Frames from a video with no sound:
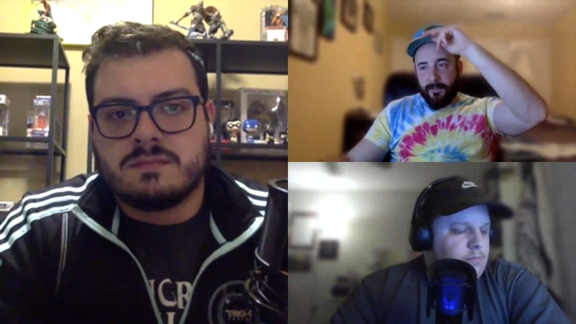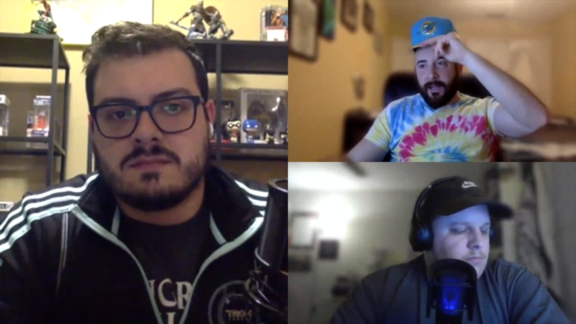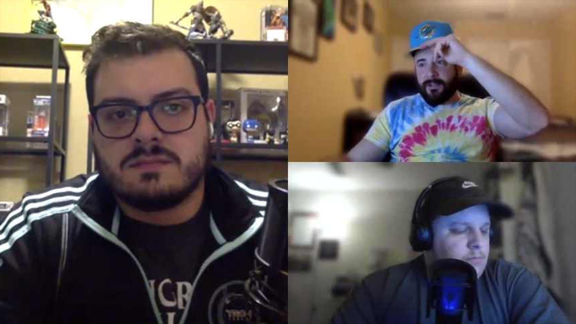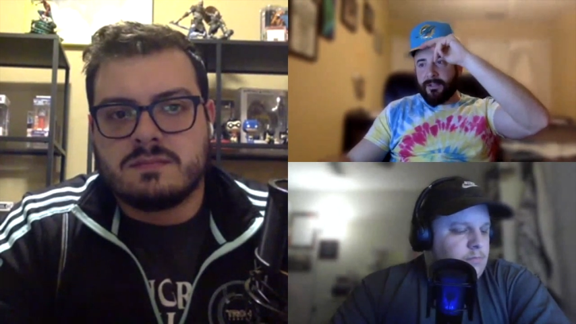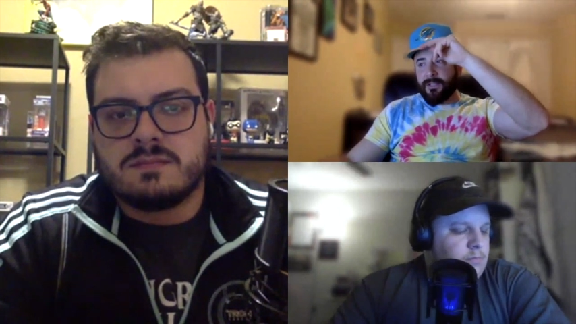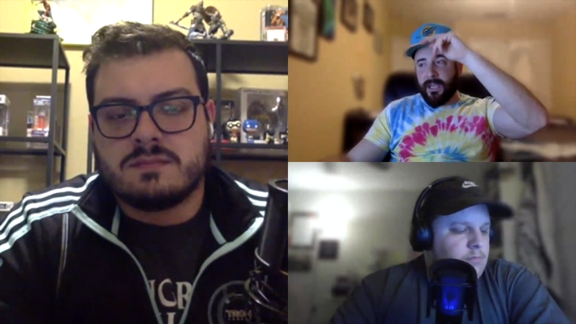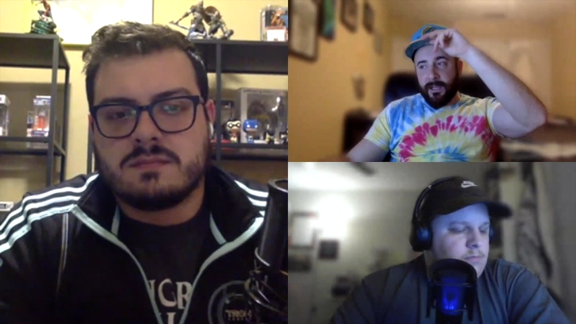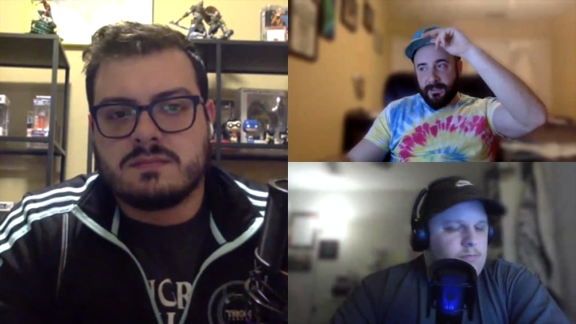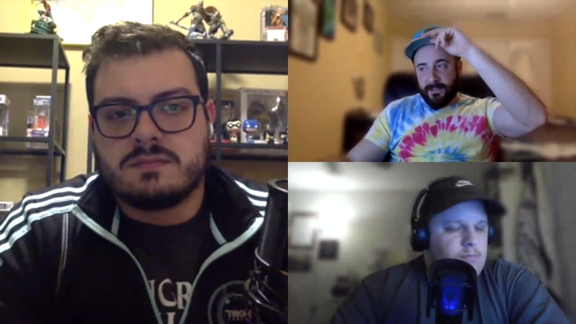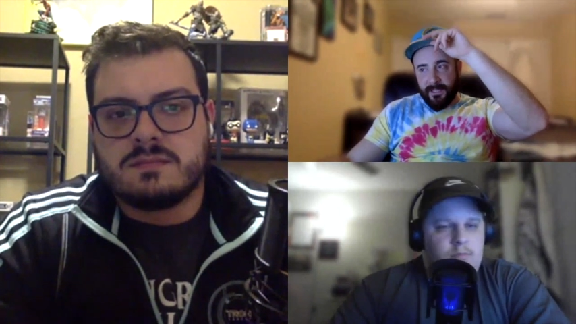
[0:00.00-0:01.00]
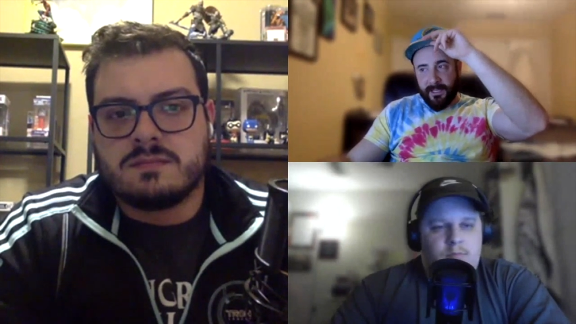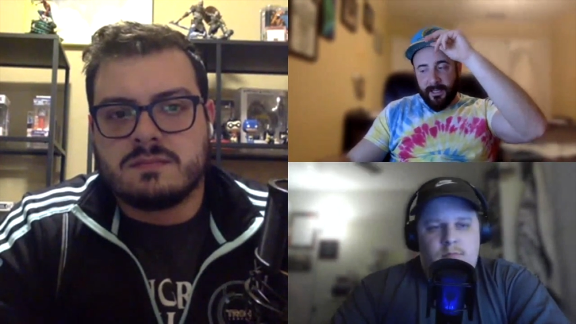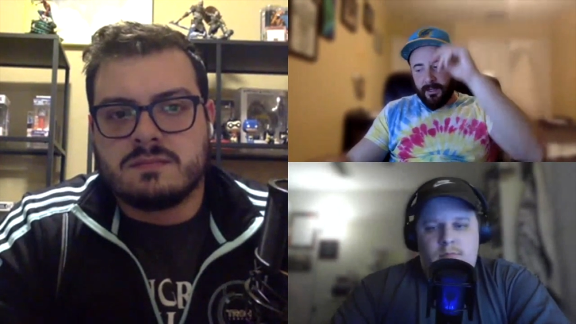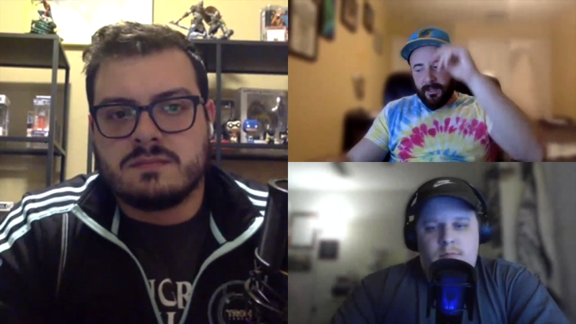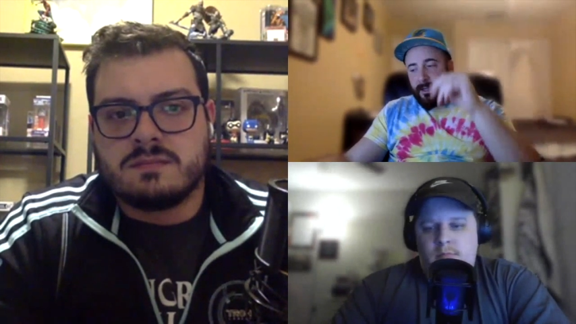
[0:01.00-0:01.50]
Speaker 1: that I just can't see
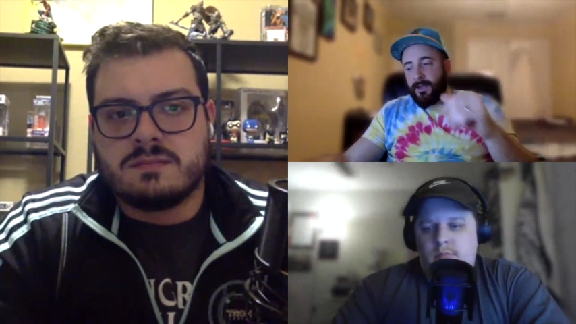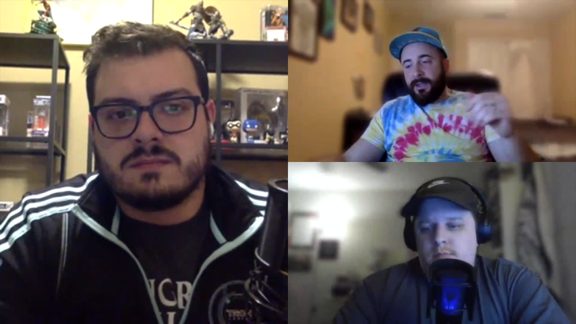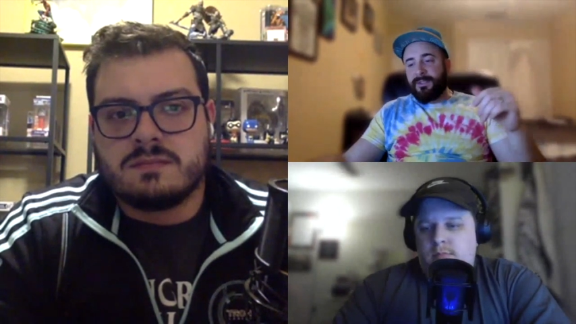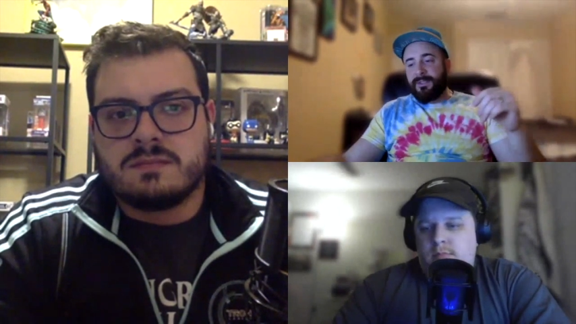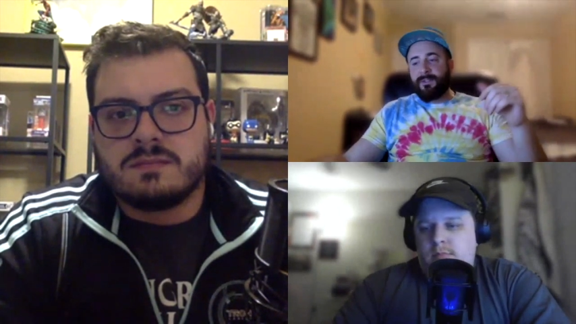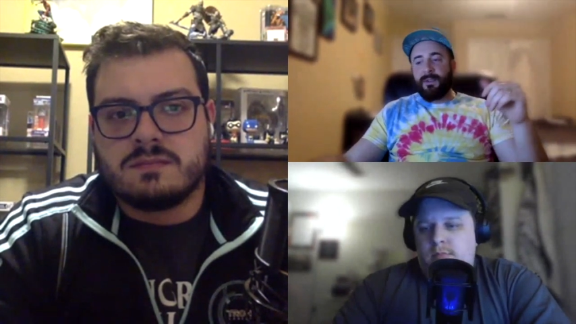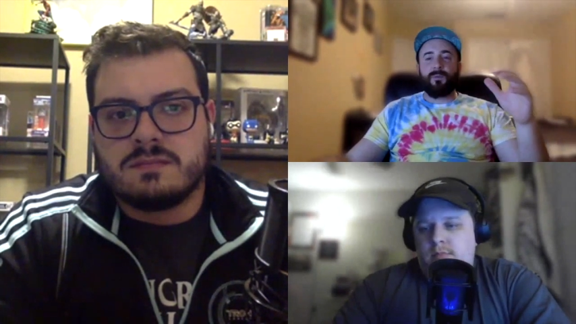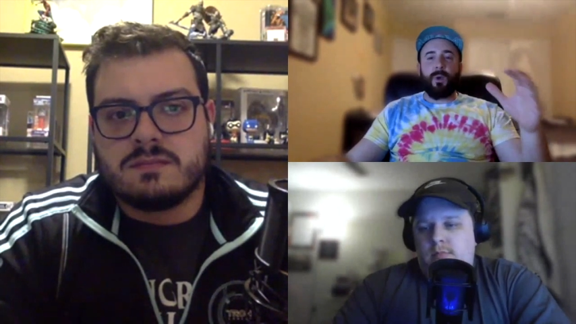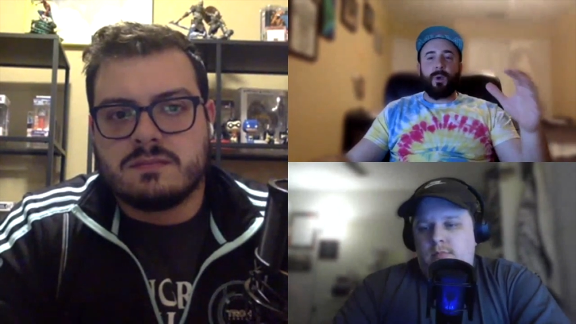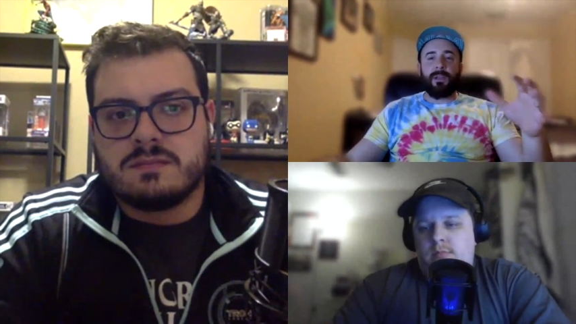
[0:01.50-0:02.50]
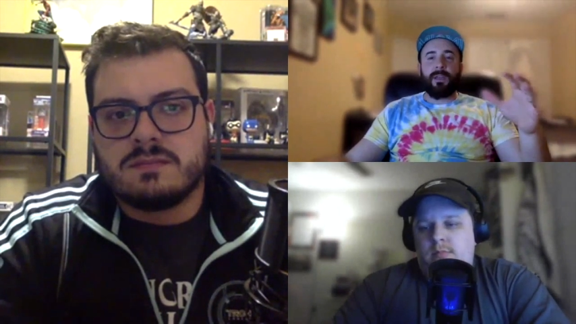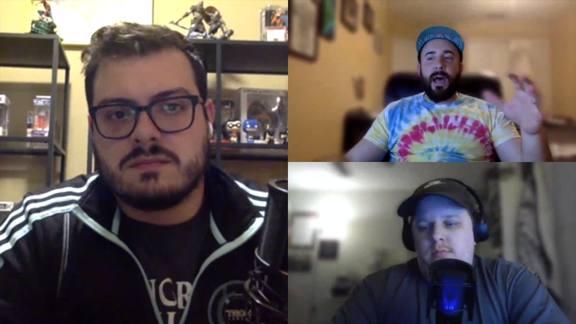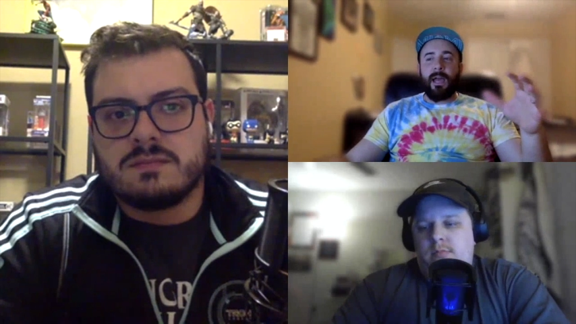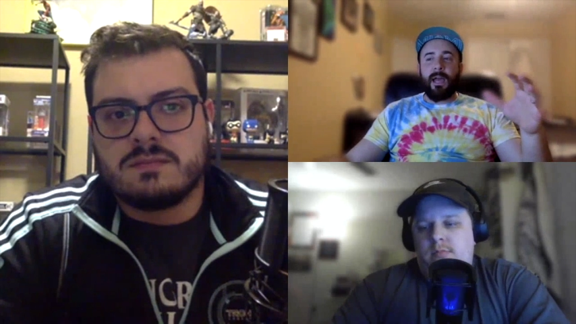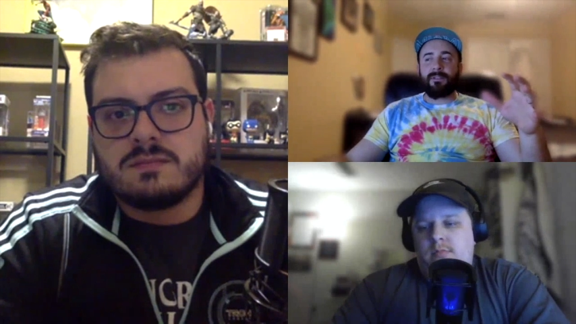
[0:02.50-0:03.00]
it is is when
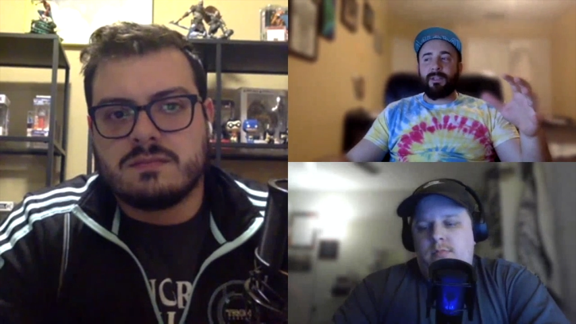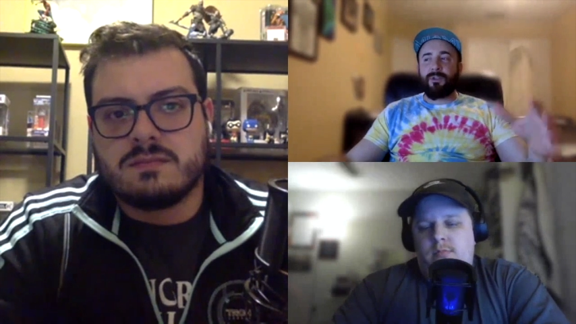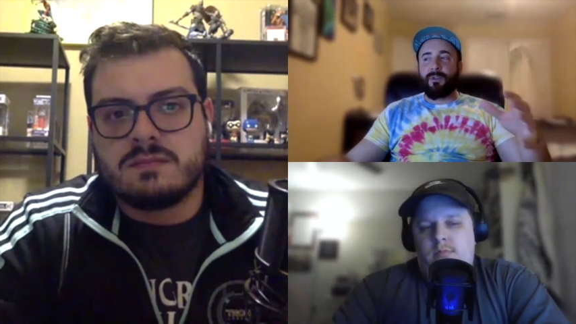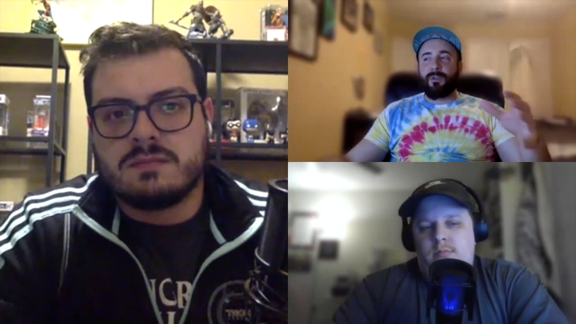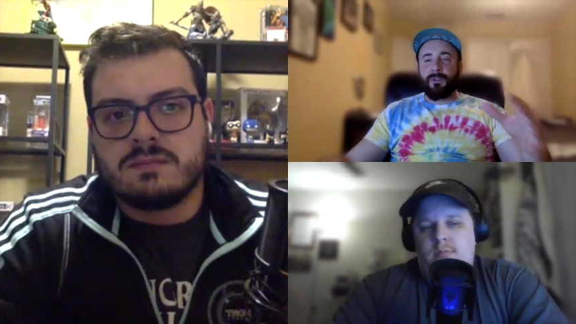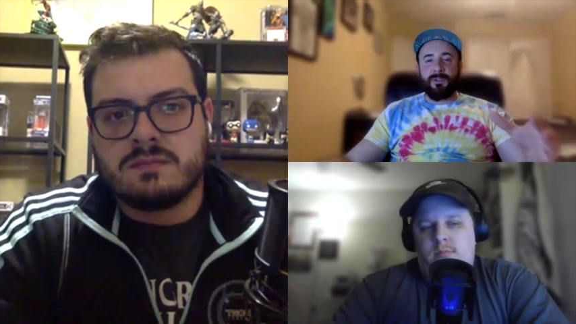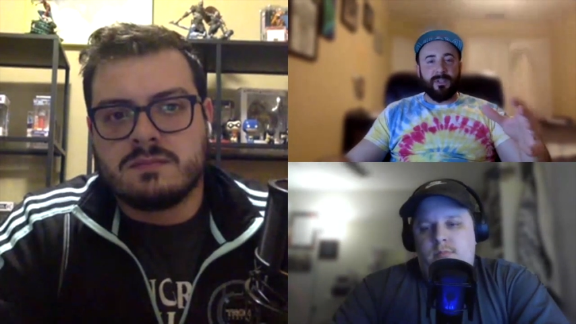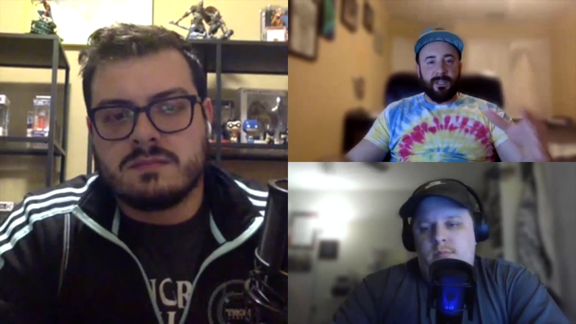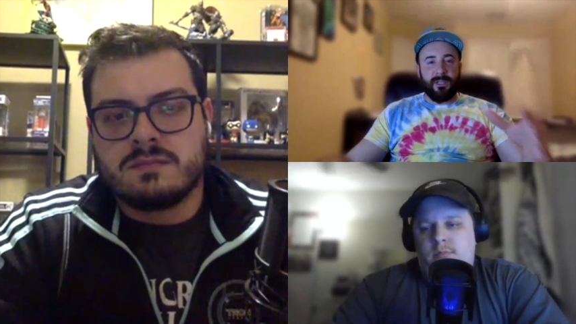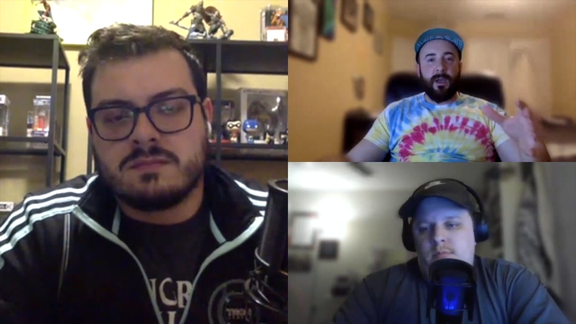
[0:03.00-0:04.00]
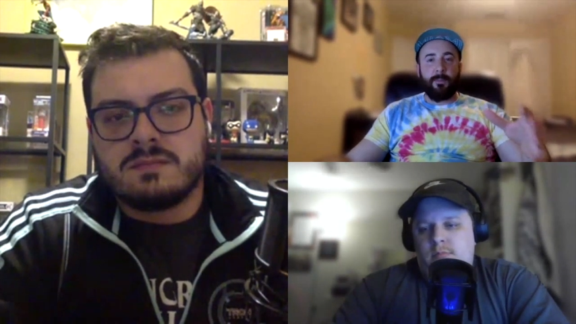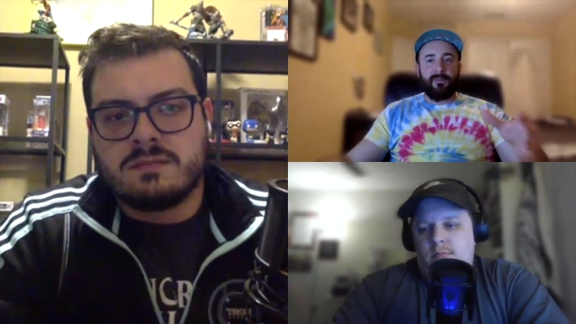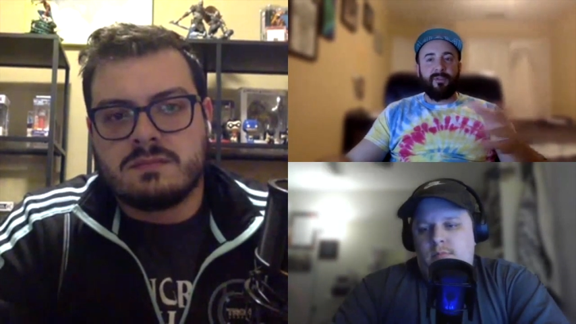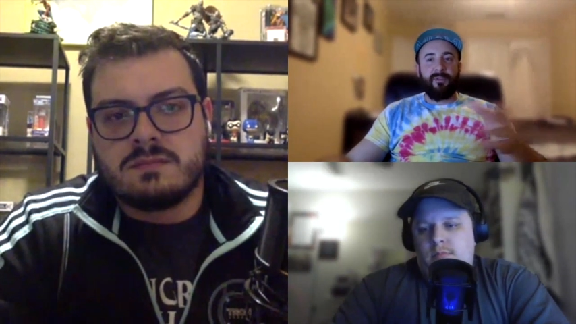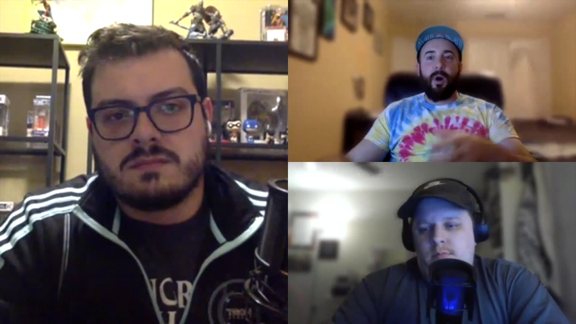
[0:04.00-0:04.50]
guys that you didn't see come
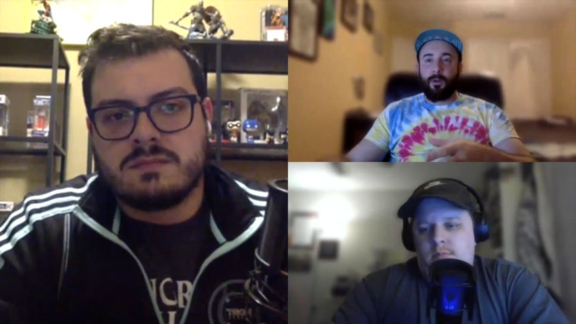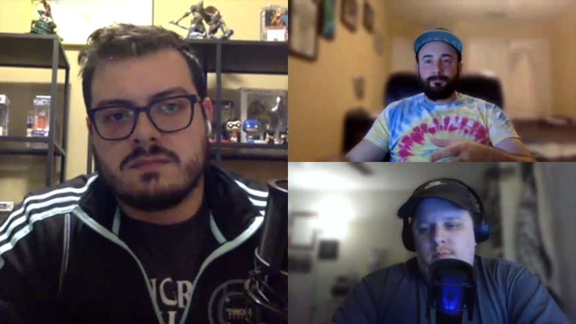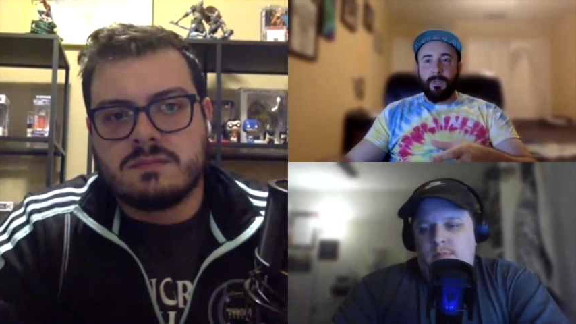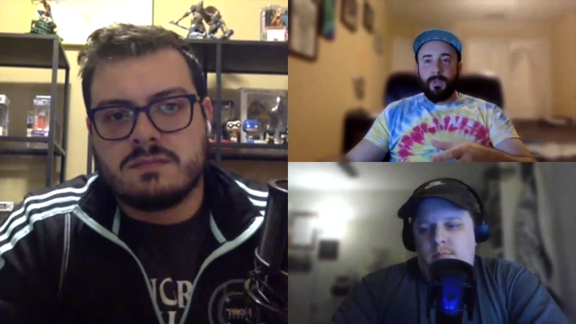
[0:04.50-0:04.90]
and fall,